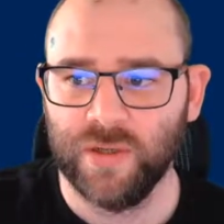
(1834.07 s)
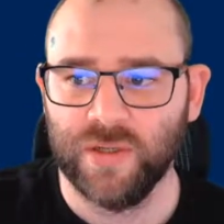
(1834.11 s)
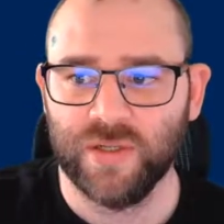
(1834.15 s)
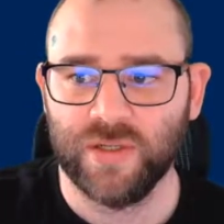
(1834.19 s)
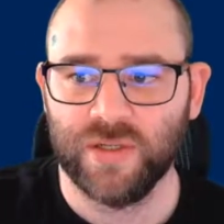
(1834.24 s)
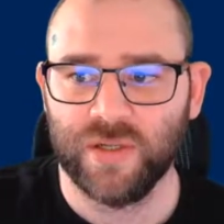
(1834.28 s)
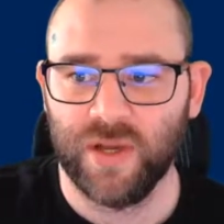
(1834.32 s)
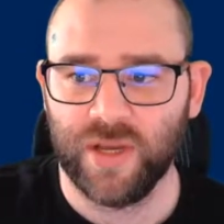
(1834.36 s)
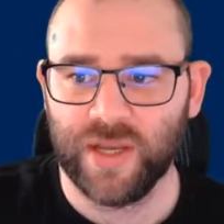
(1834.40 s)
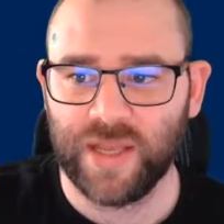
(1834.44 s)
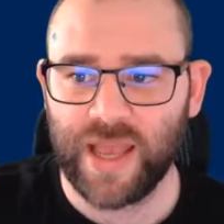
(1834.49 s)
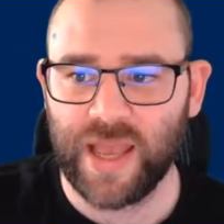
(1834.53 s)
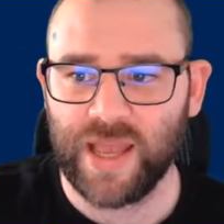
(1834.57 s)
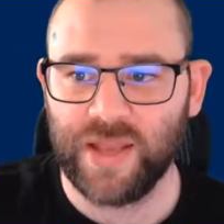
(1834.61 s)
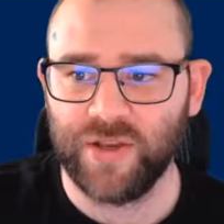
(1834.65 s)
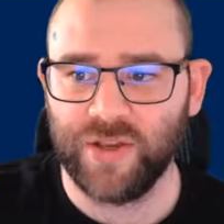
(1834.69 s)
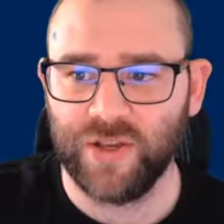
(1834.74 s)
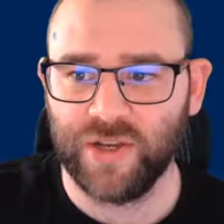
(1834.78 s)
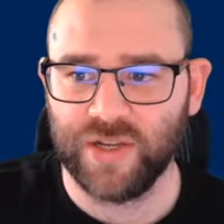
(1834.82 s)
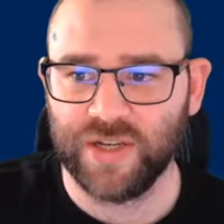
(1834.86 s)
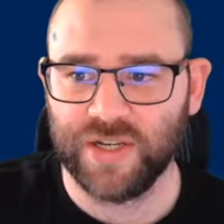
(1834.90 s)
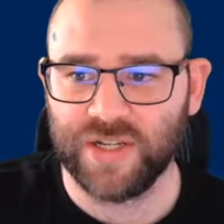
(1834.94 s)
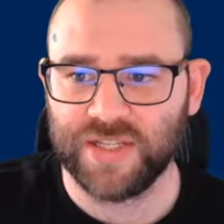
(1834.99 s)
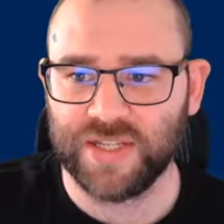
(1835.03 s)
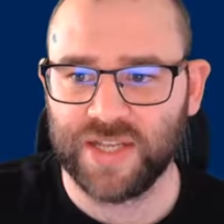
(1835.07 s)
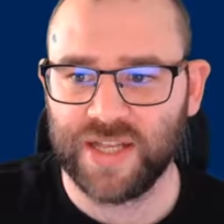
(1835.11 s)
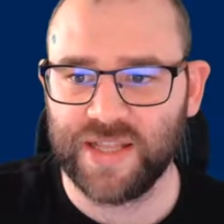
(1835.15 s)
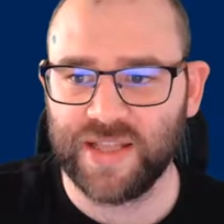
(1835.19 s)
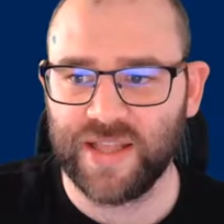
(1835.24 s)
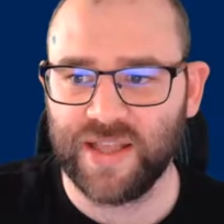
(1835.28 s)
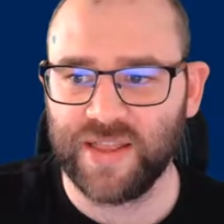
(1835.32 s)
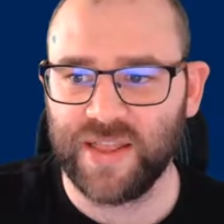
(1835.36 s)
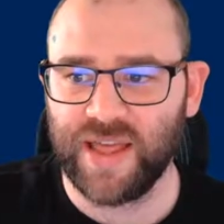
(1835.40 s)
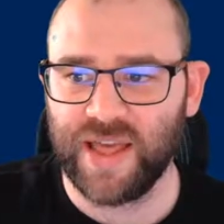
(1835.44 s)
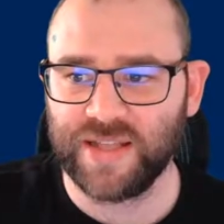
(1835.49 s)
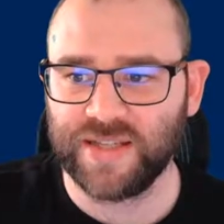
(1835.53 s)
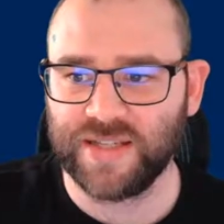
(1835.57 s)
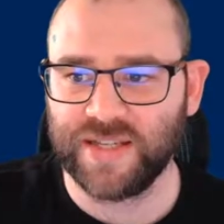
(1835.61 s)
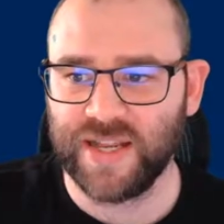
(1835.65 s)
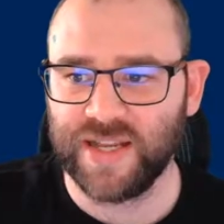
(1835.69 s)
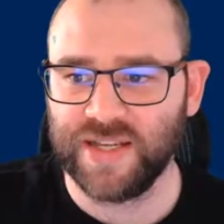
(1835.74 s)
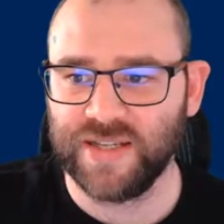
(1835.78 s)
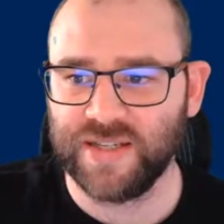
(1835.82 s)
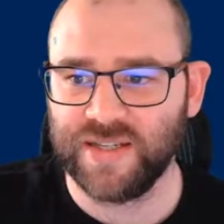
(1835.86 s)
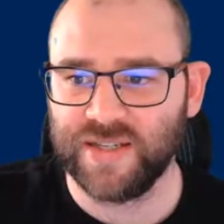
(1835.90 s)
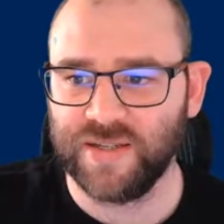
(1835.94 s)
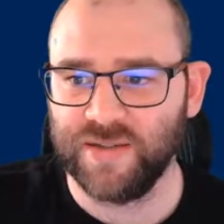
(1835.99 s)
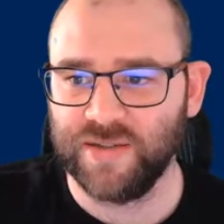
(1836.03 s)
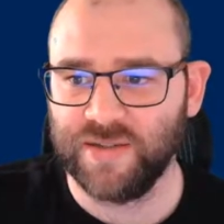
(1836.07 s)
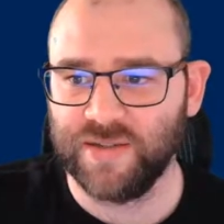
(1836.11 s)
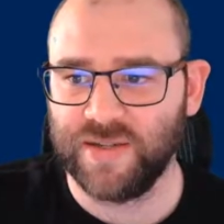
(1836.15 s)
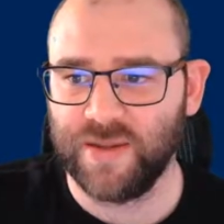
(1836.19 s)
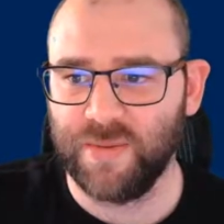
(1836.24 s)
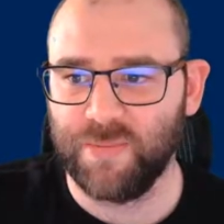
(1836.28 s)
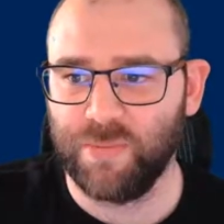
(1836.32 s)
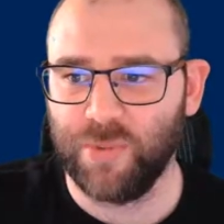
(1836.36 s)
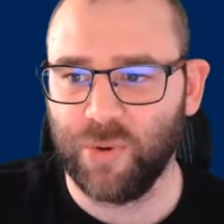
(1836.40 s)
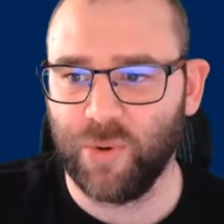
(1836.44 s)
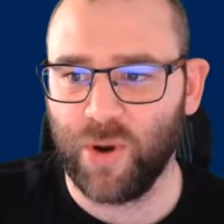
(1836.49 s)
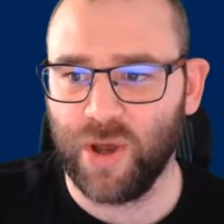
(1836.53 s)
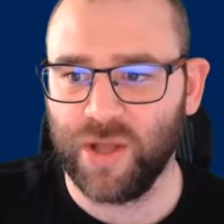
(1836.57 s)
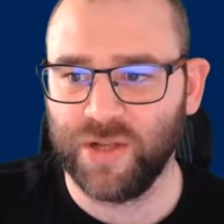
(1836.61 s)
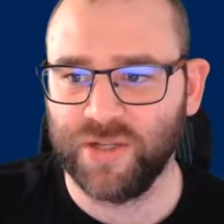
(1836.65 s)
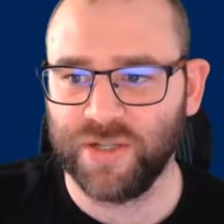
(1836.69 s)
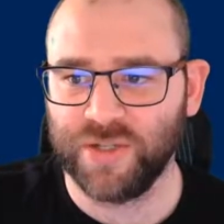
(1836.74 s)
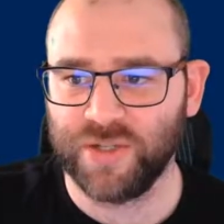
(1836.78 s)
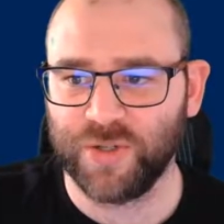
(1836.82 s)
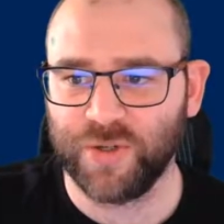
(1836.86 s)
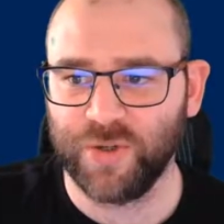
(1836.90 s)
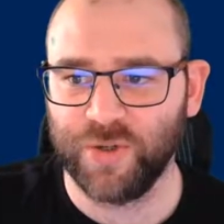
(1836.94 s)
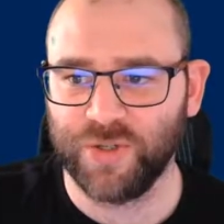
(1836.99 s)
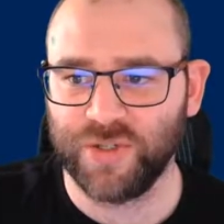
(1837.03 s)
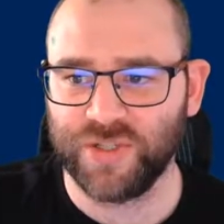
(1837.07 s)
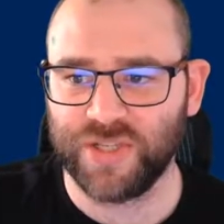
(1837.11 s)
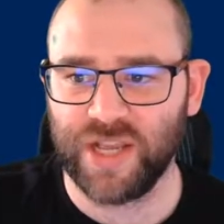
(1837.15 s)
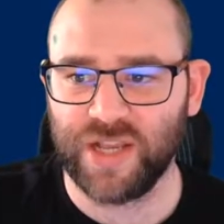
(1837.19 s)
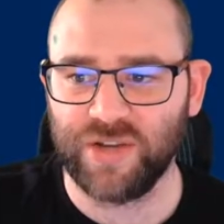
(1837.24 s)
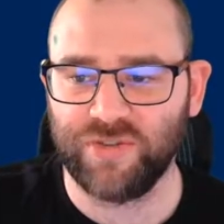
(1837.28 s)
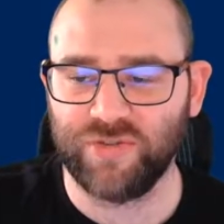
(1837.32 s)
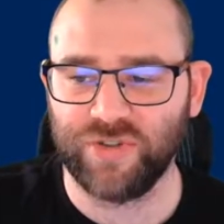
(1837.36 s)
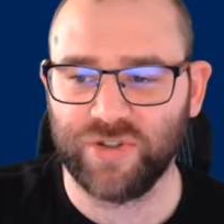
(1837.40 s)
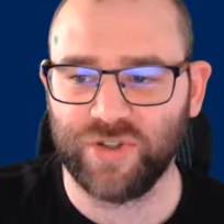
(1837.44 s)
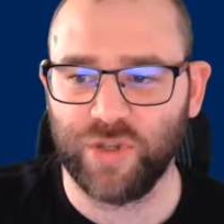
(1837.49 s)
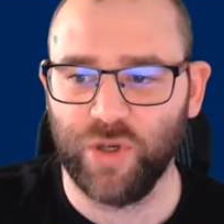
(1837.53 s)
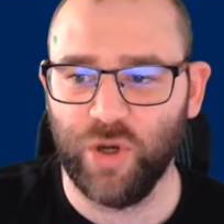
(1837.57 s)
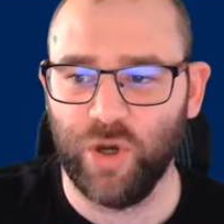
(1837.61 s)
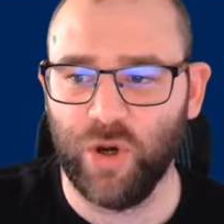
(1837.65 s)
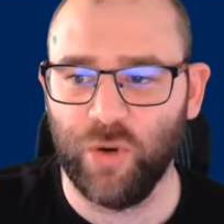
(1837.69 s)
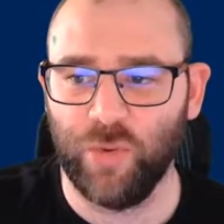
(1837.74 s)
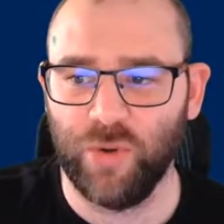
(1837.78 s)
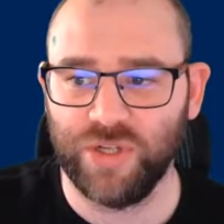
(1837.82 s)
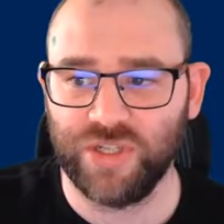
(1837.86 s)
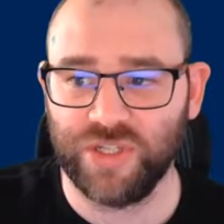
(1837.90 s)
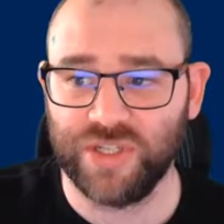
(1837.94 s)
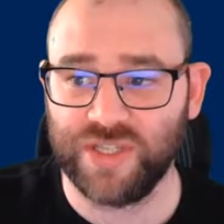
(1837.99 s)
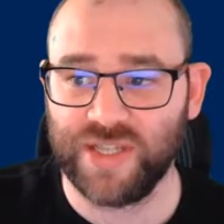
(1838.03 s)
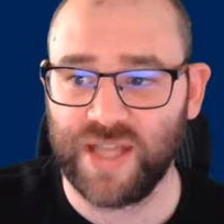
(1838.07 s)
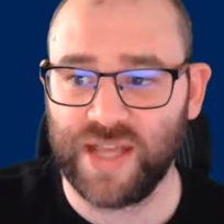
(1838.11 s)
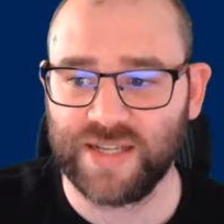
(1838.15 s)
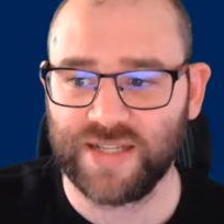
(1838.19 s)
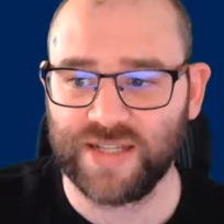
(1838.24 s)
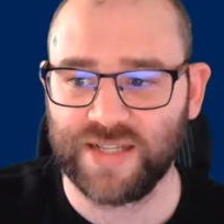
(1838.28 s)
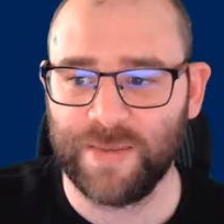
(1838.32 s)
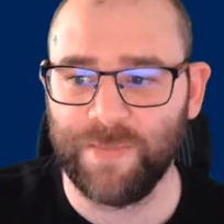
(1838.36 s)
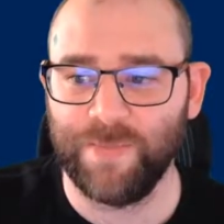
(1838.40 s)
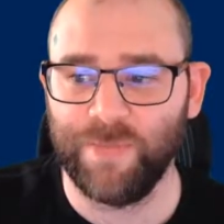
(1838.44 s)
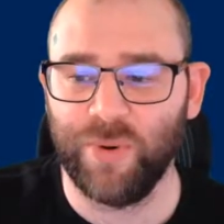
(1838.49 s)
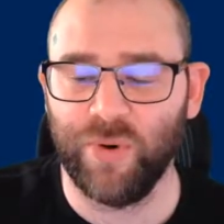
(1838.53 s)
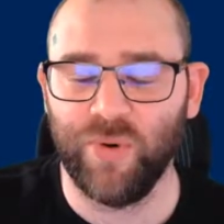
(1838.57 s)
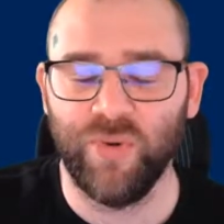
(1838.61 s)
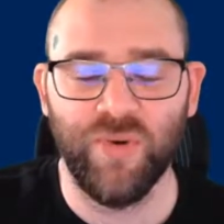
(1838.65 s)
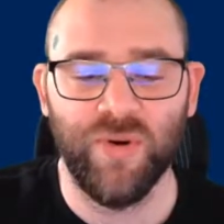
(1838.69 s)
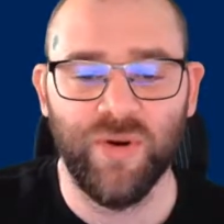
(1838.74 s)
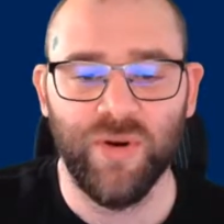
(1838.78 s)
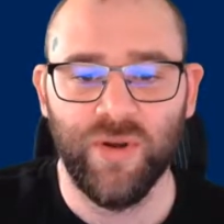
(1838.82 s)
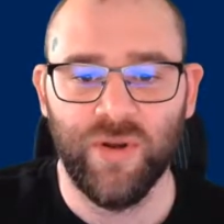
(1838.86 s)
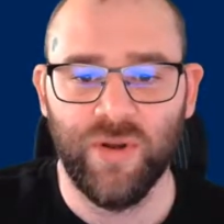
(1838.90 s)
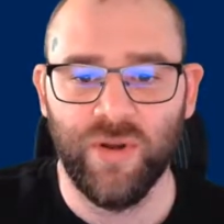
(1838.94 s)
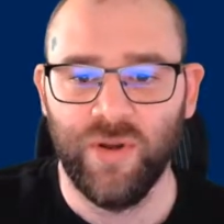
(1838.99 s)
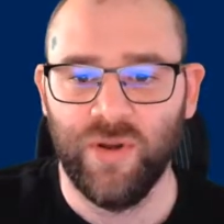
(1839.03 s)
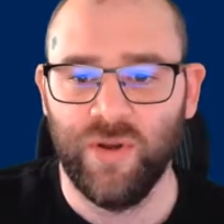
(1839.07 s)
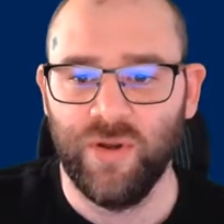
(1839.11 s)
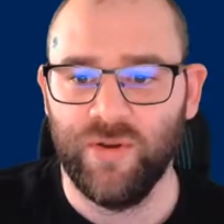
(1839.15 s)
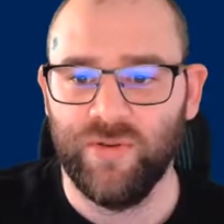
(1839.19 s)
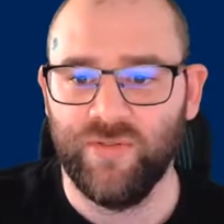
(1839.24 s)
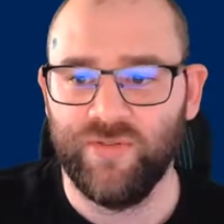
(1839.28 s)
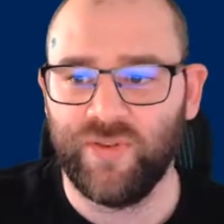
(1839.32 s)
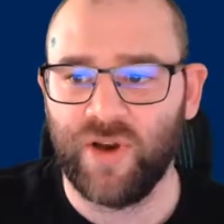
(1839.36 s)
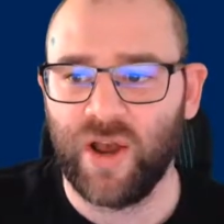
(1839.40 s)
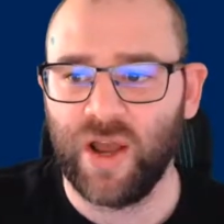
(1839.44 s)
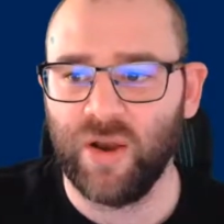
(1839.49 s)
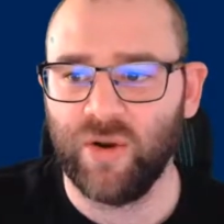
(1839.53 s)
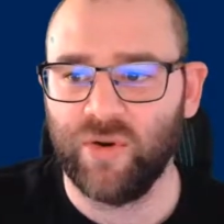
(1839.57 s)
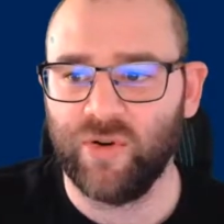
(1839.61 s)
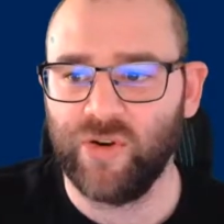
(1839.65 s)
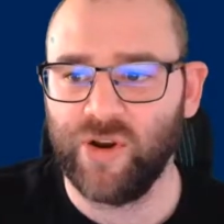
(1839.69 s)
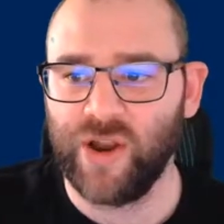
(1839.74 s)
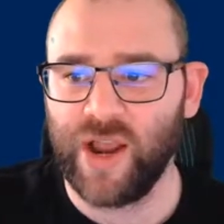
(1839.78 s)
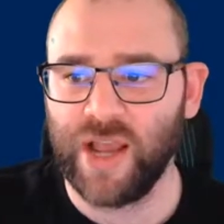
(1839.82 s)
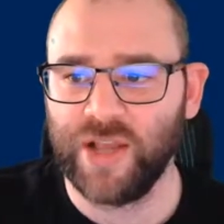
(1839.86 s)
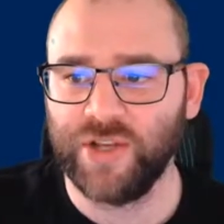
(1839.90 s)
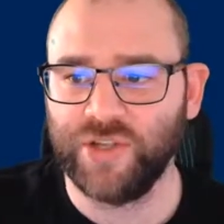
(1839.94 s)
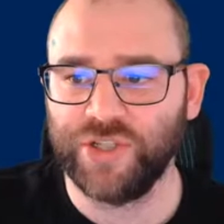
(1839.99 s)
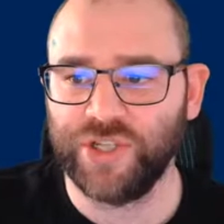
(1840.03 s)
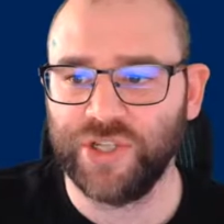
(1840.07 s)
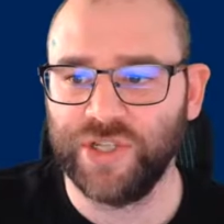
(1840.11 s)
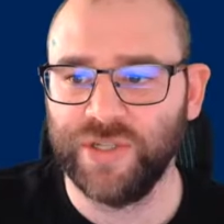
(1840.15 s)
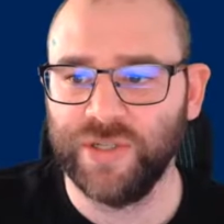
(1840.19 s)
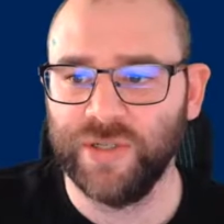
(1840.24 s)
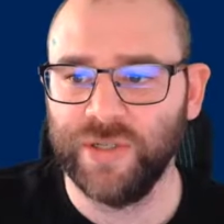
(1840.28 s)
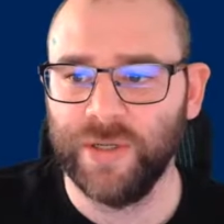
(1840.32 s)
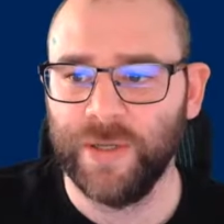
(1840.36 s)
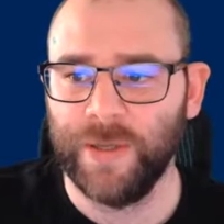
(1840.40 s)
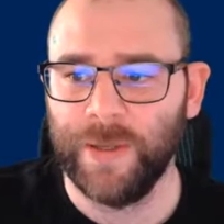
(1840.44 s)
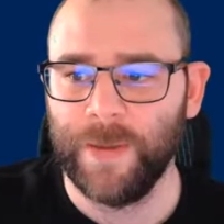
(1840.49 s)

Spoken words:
So again, you're going to see that says simple underscore stage restore, which is that simple file creation.